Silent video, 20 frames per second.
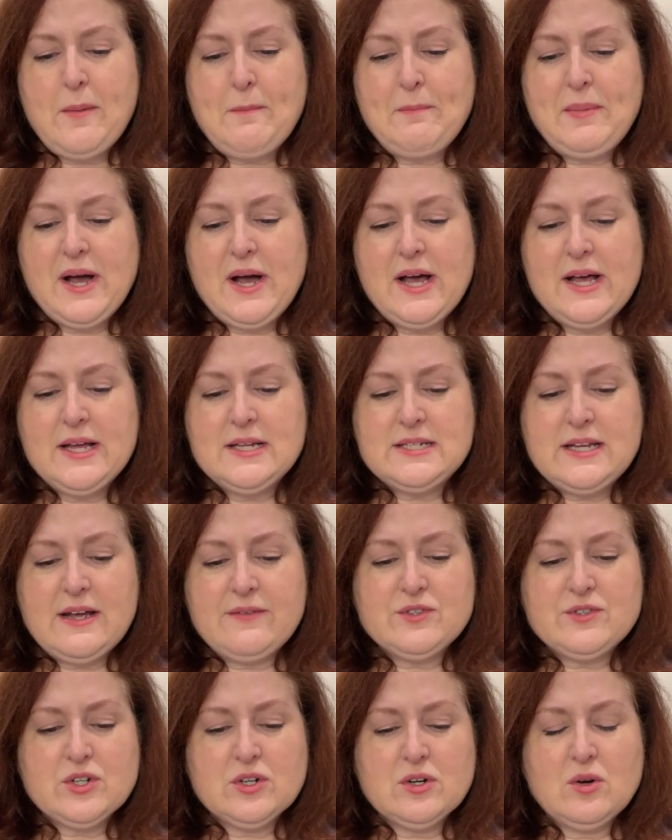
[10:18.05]
But
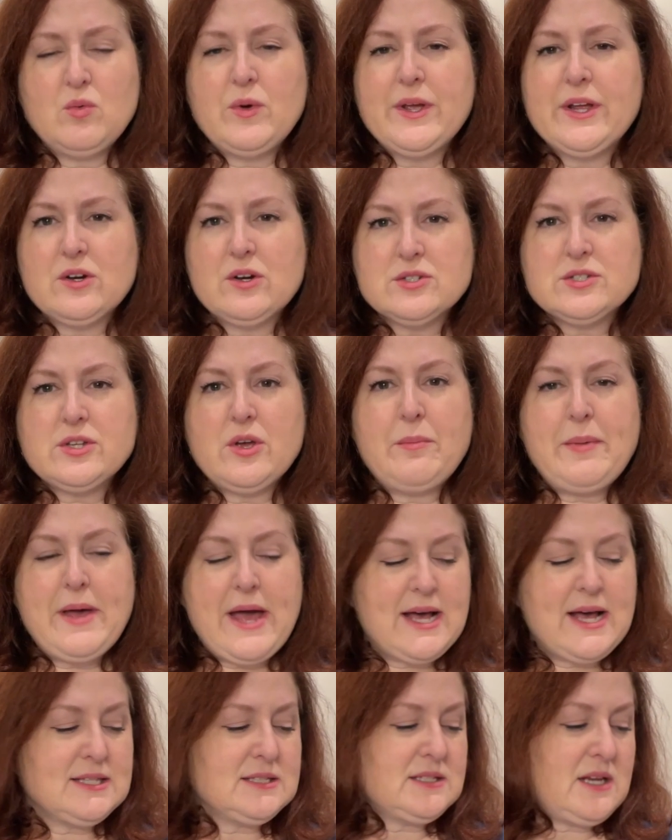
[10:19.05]
after a week or so
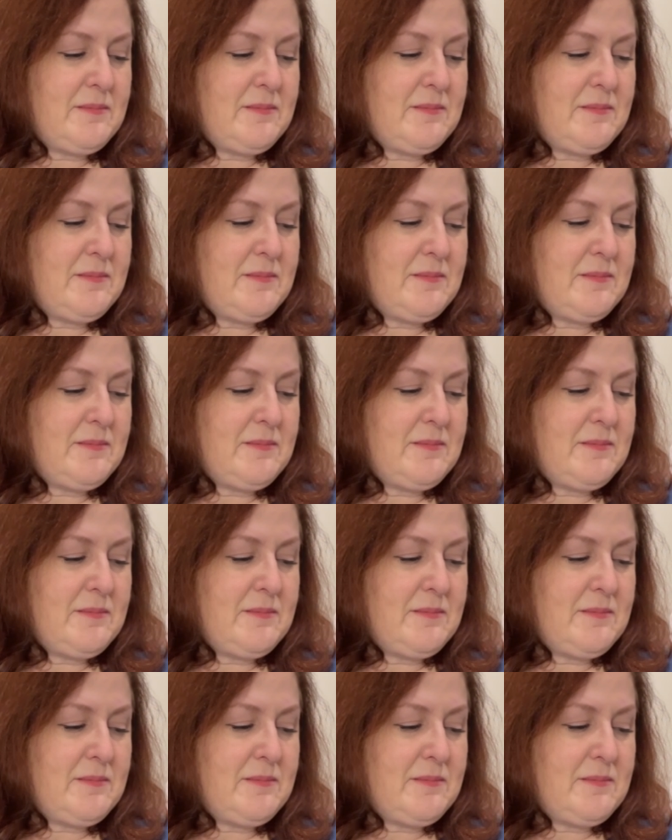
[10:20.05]
passed,